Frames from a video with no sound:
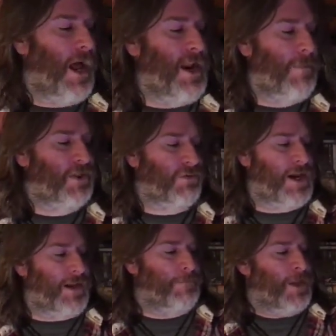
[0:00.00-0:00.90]
Number
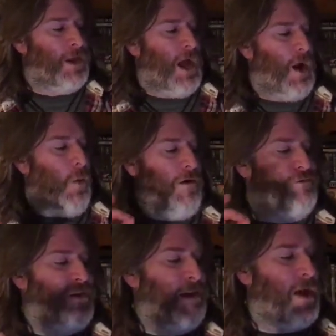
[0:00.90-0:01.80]
three. What
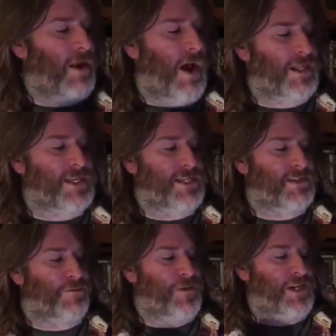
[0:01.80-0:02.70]
female artist
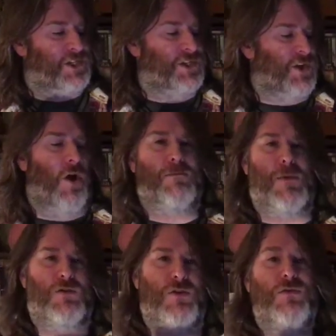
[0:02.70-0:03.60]
features on
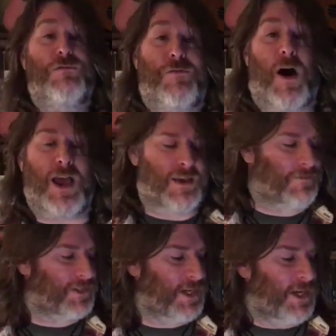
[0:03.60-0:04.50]
Maroon
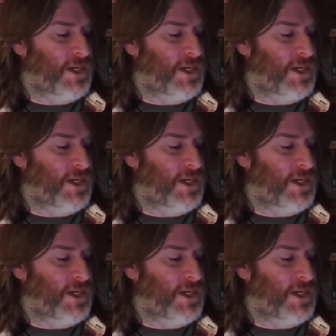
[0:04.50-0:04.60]
5's